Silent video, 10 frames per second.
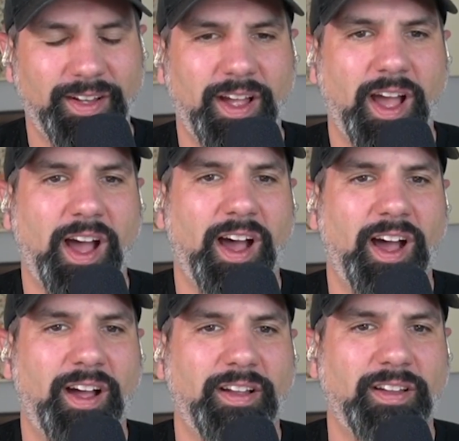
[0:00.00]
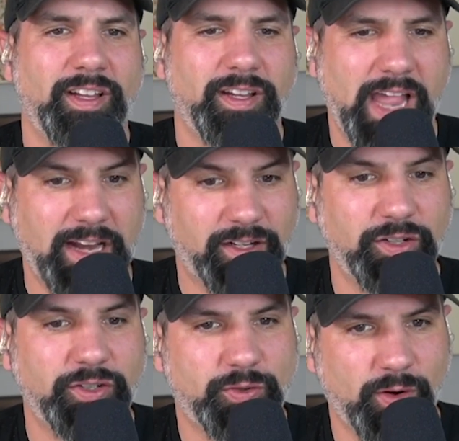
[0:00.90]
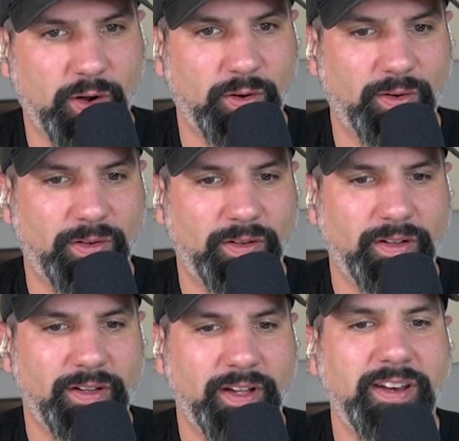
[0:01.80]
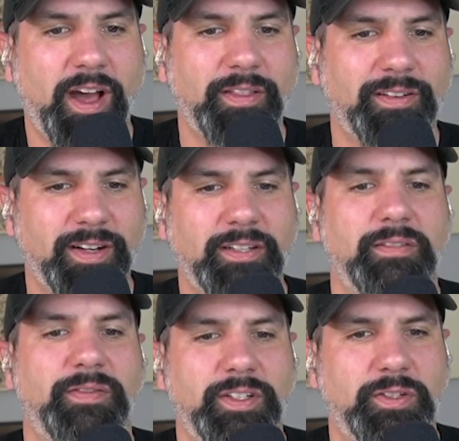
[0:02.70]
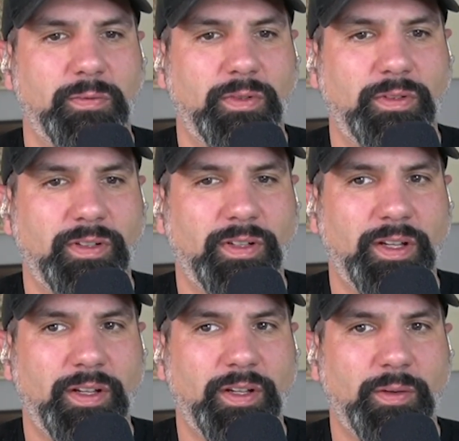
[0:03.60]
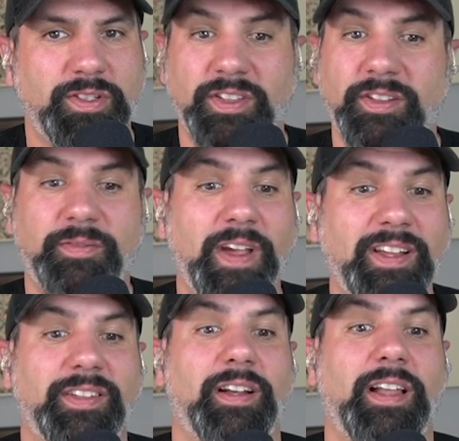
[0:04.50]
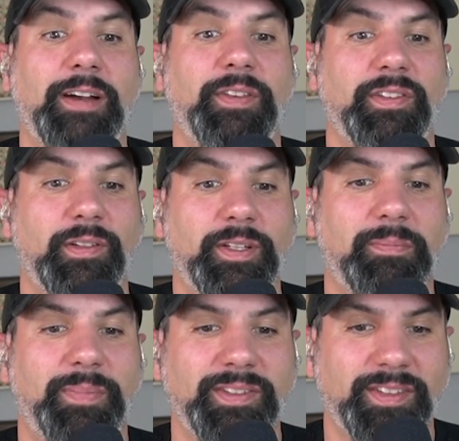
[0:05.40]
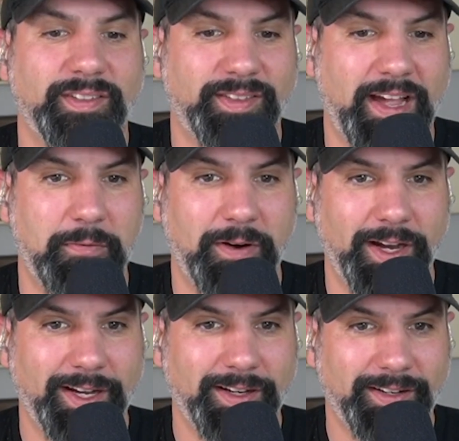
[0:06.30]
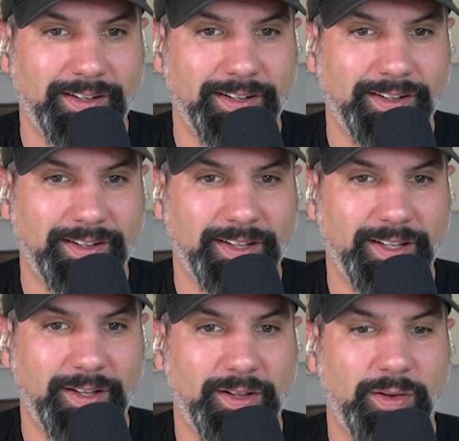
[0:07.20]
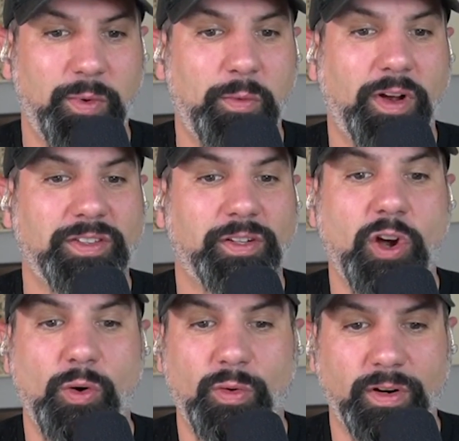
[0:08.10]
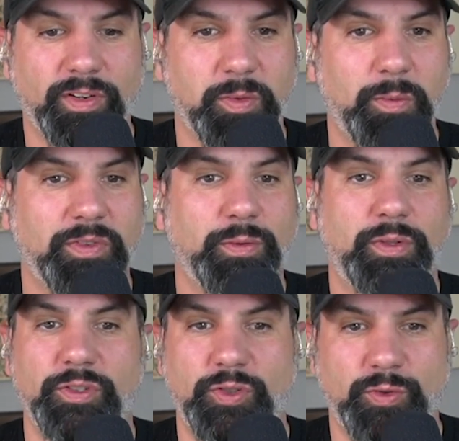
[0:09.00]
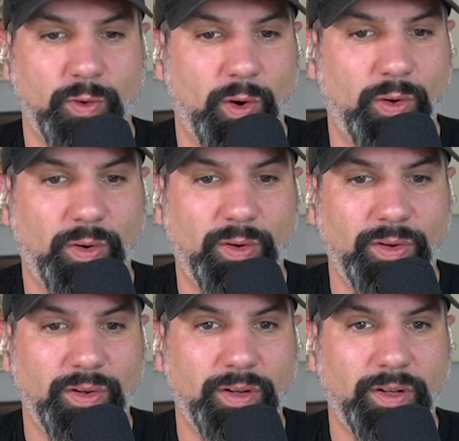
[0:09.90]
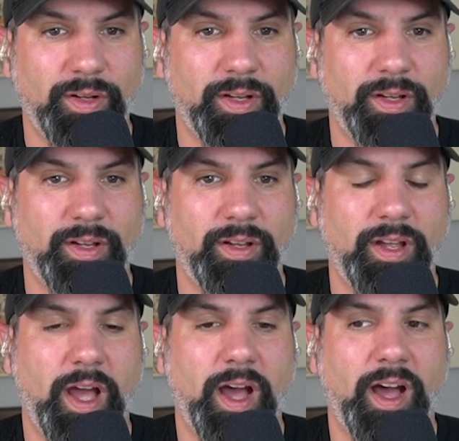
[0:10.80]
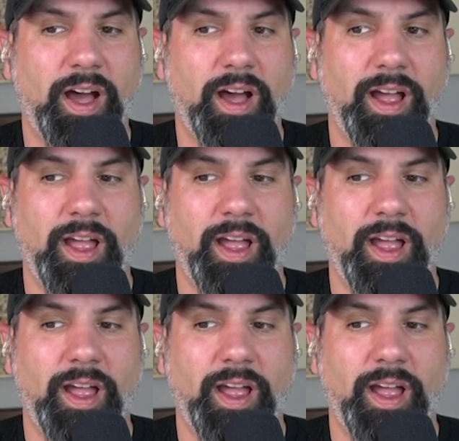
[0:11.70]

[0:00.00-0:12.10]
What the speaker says: and control another individual, which is, let's face it, a lot of us look at business that way. We want to coerce, we want to control. Well,